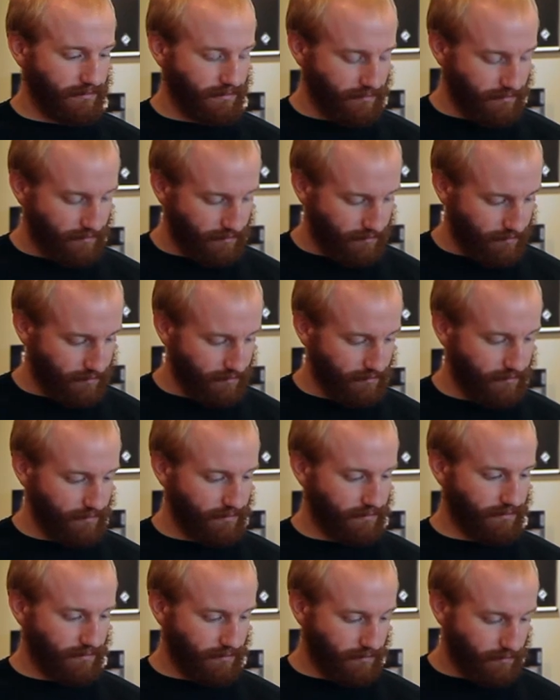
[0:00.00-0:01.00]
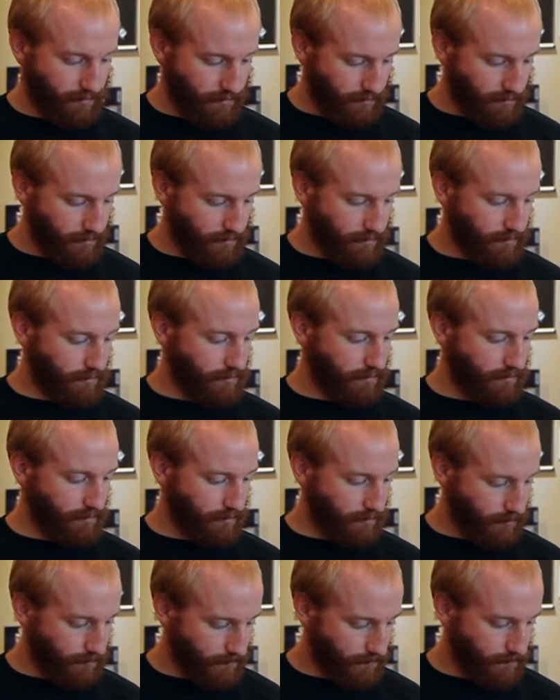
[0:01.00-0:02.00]

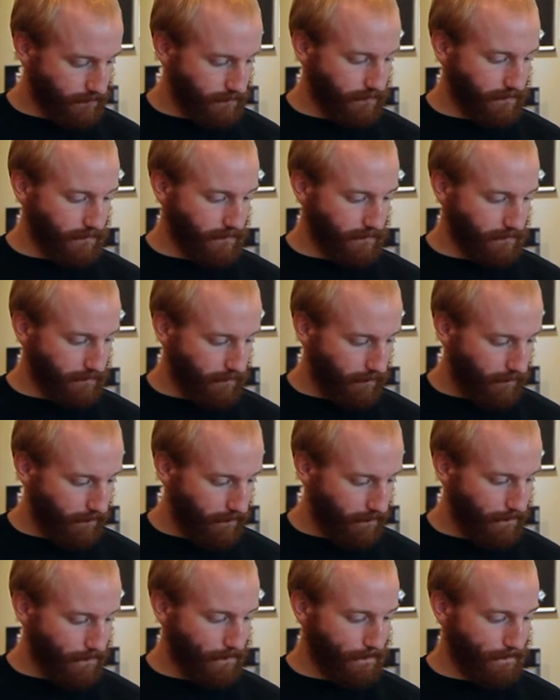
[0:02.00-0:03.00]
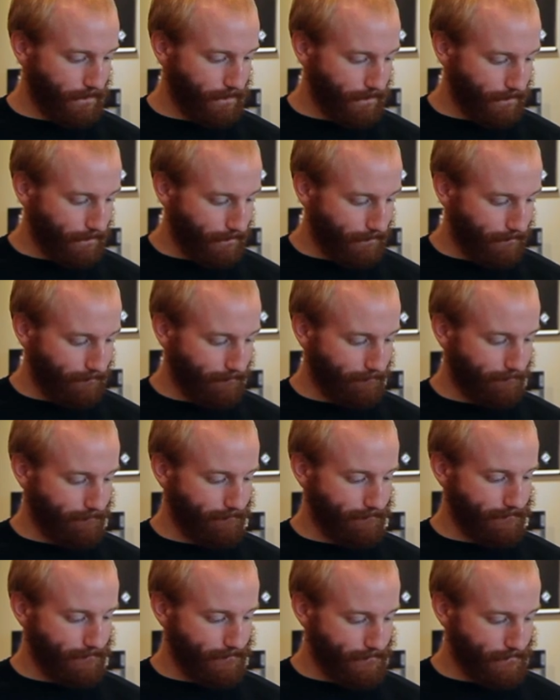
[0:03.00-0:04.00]

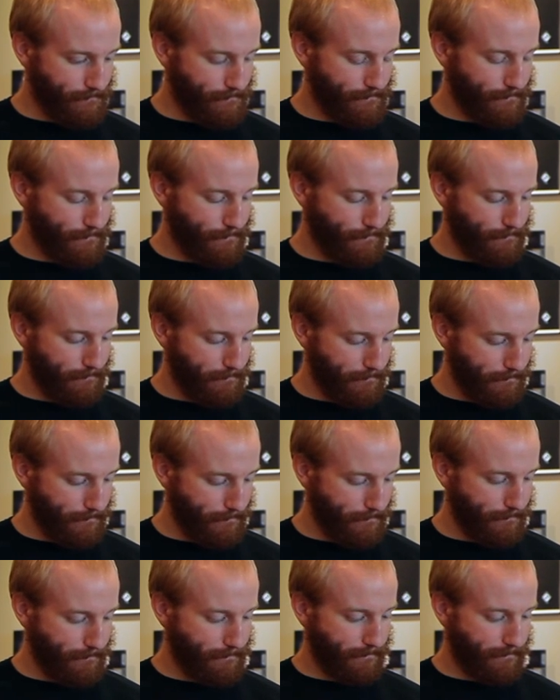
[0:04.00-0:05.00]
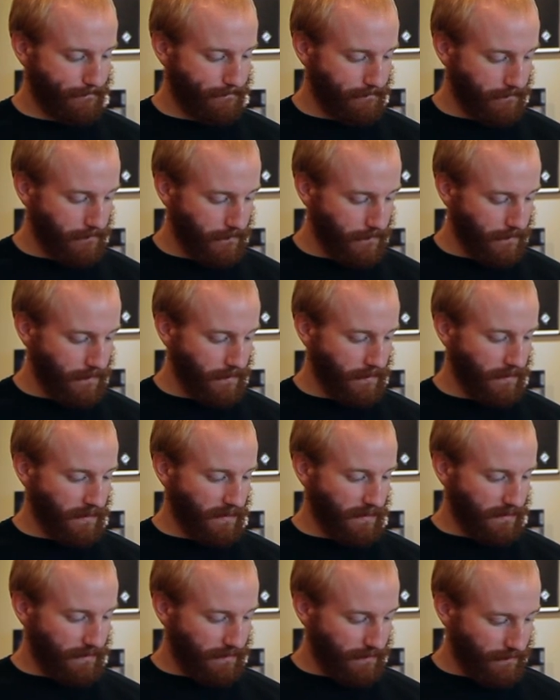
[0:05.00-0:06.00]

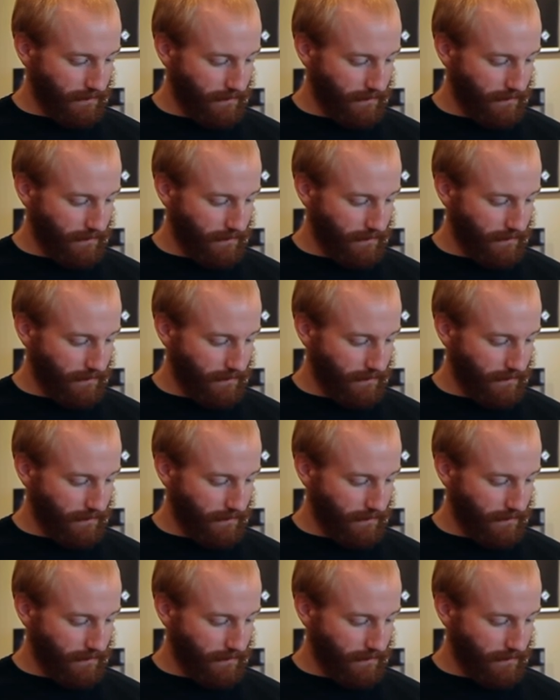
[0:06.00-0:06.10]
(silent)